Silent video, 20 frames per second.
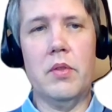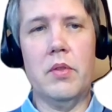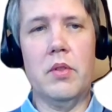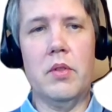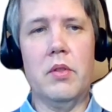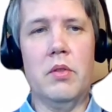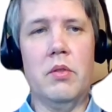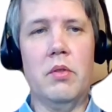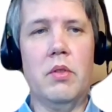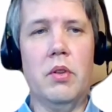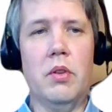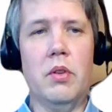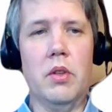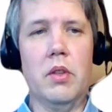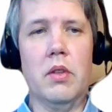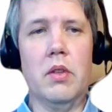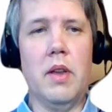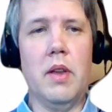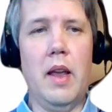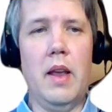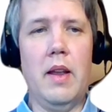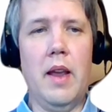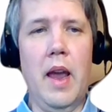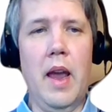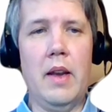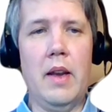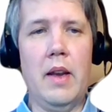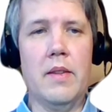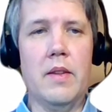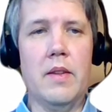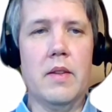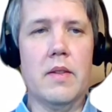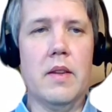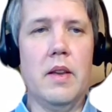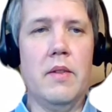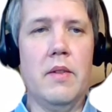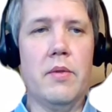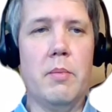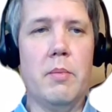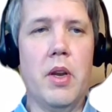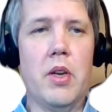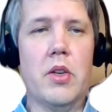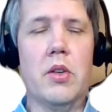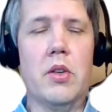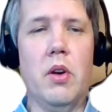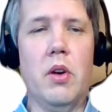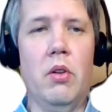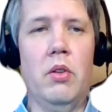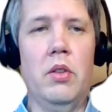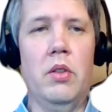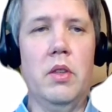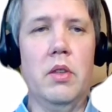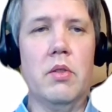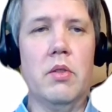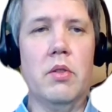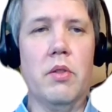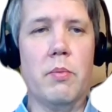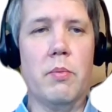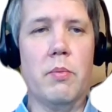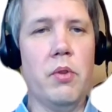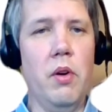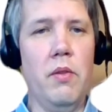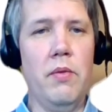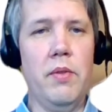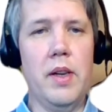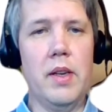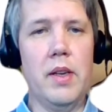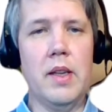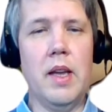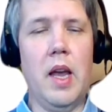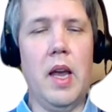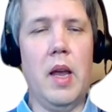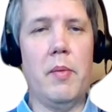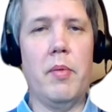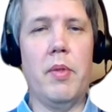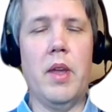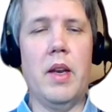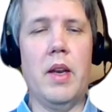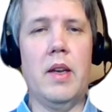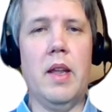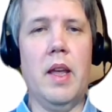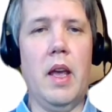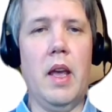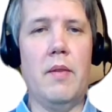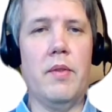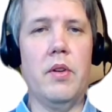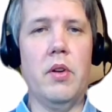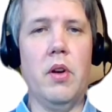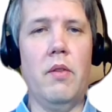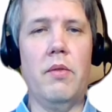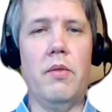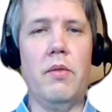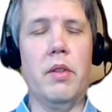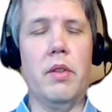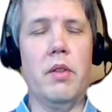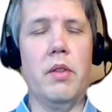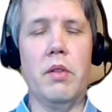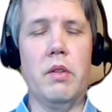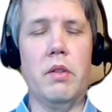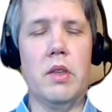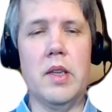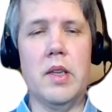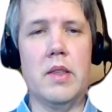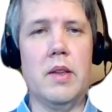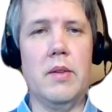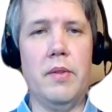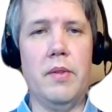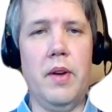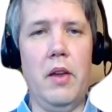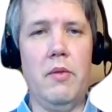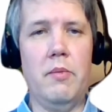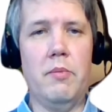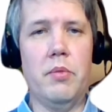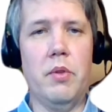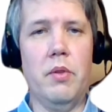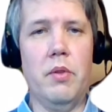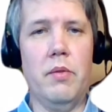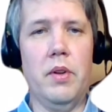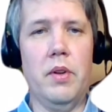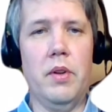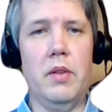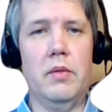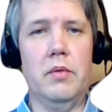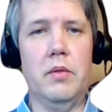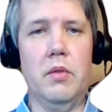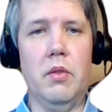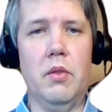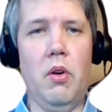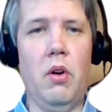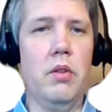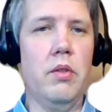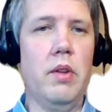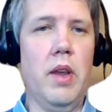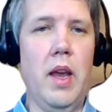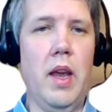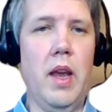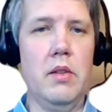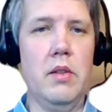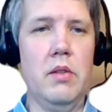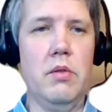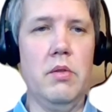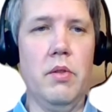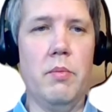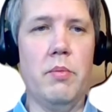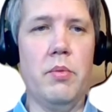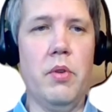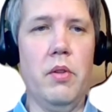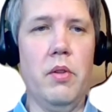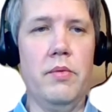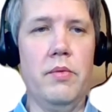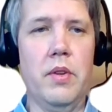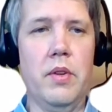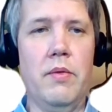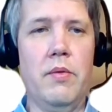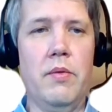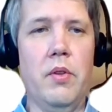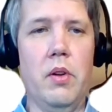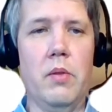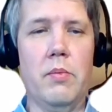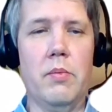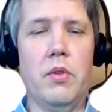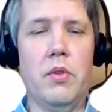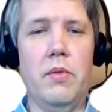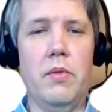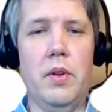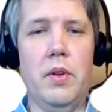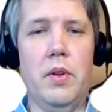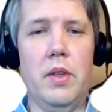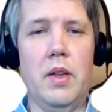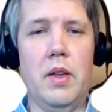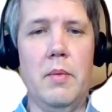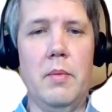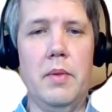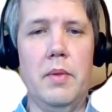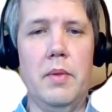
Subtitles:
You could add this information only to the profile type that have an Office 365 profile, or you add it to the default profile type.